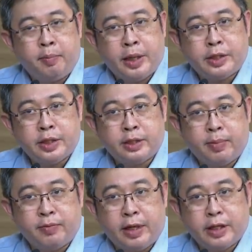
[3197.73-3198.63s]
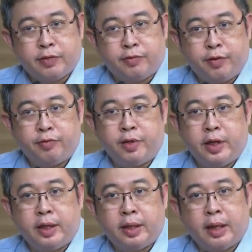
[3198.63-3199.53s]
patients above the age of
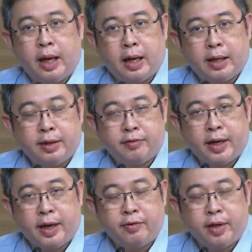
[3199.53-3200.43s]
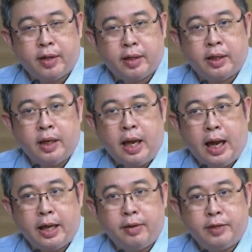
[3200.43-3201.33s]
50 are in fact having a
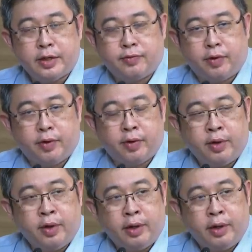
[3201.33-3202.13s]
higher risk for